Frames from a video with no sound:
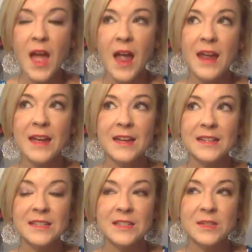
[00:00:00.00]

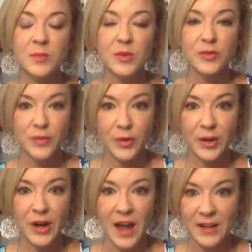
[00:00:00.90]
And
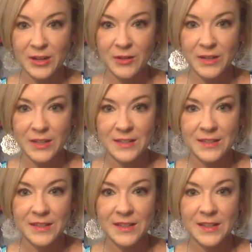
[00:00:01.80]
before I knew it,
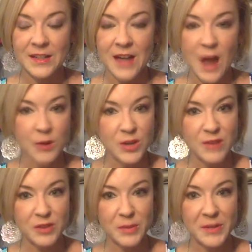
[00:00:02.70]
I was
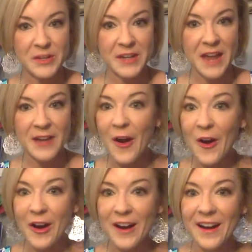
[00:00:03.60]
driving a Mary Kay
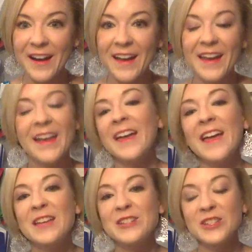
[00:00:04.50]
car
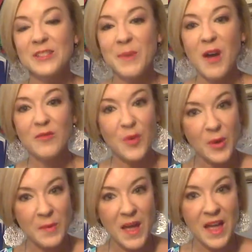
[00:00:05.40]
in just about
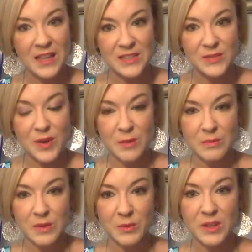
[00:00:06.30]
4 months,
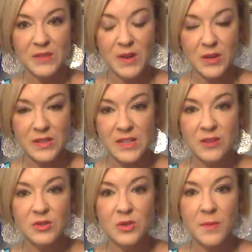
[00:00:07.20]
from really focusing
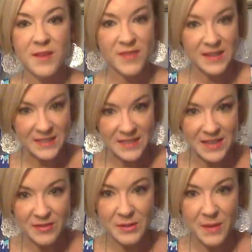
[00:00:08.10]
on doing my faces
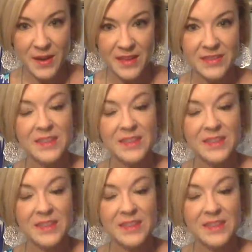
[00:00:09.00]
every month.